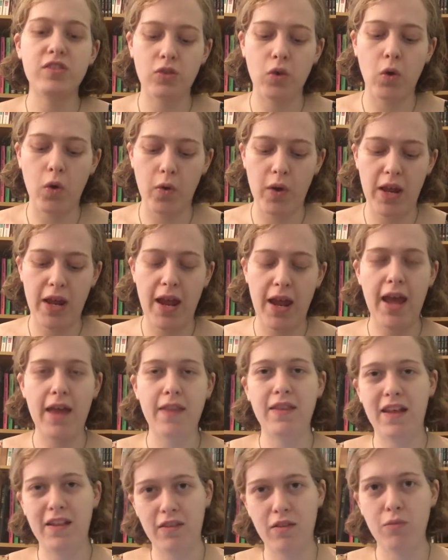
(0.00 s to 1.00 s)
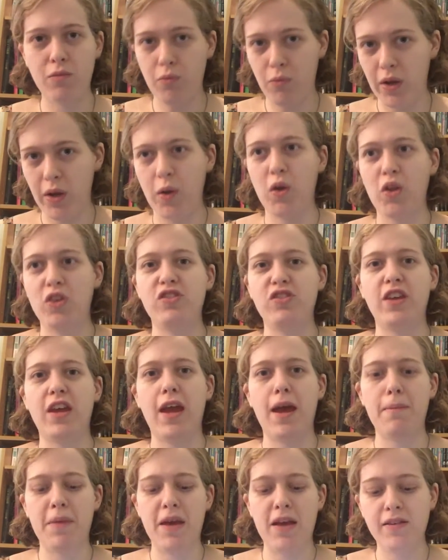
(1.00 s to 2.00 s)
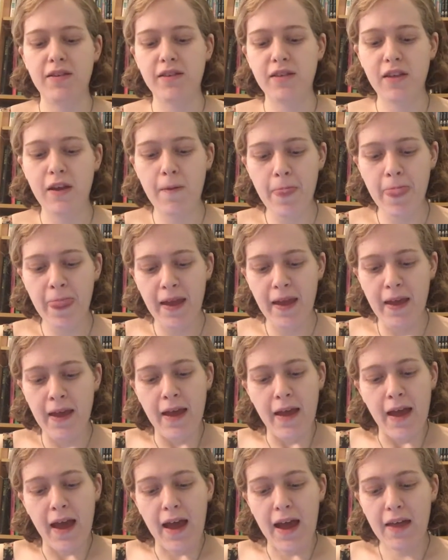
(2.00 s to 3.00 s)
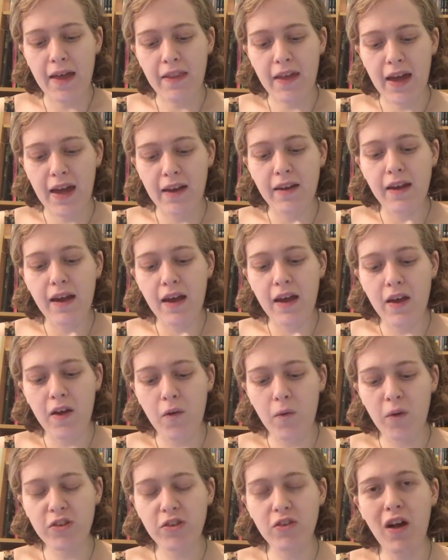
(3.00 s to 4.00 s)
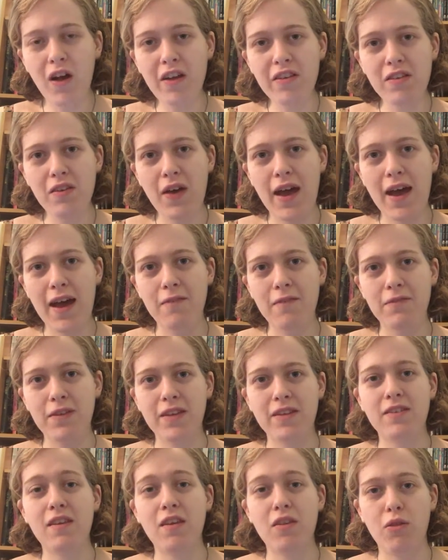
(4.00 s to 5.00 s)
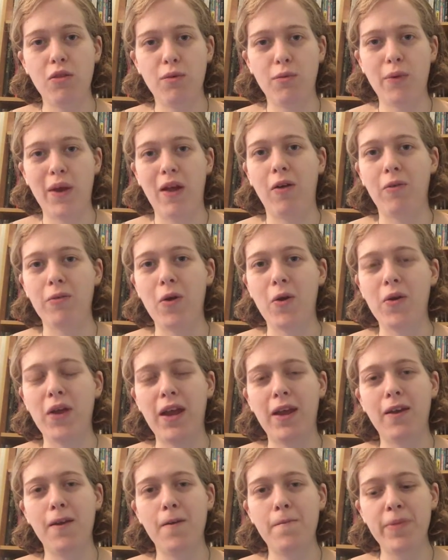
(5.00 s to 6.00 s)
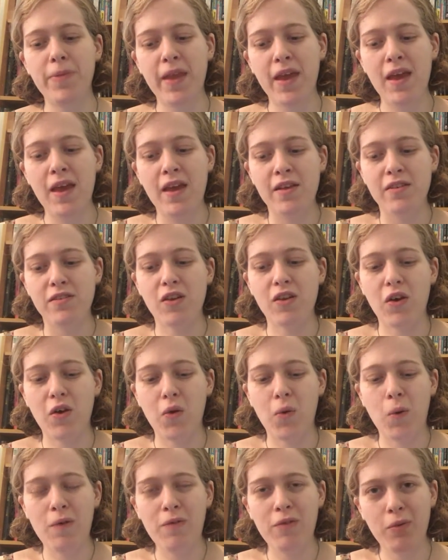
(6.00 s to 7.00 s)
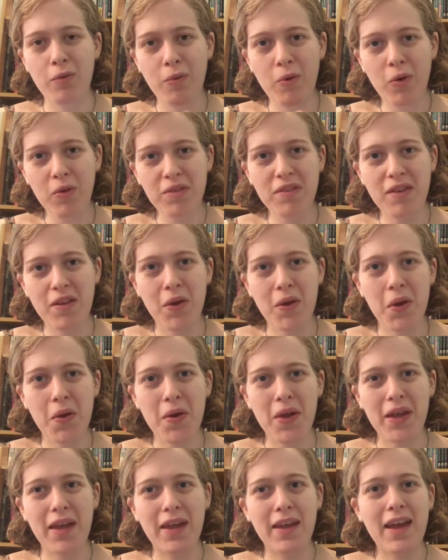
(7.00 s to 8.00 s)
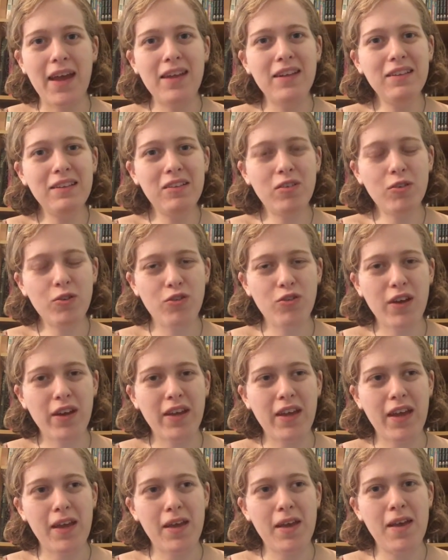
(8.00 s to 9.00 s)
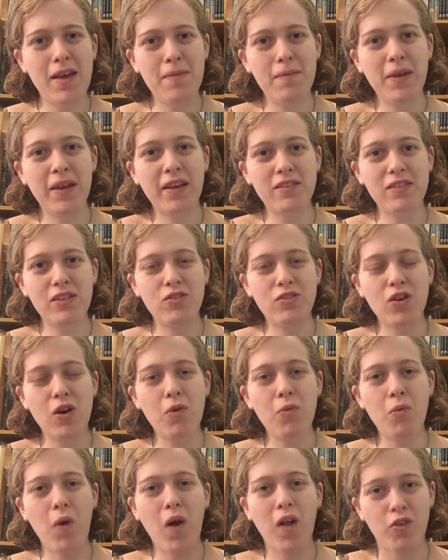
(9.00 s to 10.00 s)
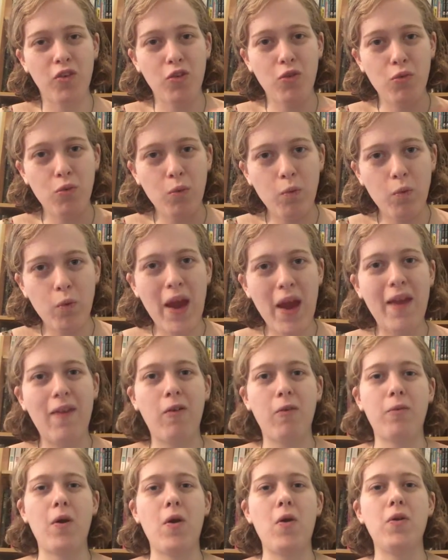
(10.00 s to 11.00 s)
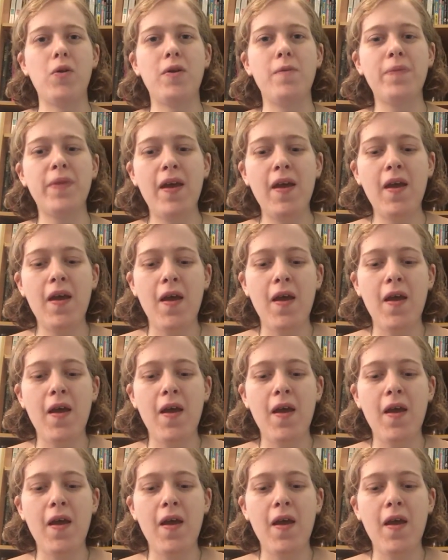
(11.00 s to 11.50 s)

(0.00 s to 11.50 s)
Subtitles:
story, and that's what a good GM is. And then what you also have is the railroading. So with the Rule Zero, it can get a little tricky because you don't want to railroad.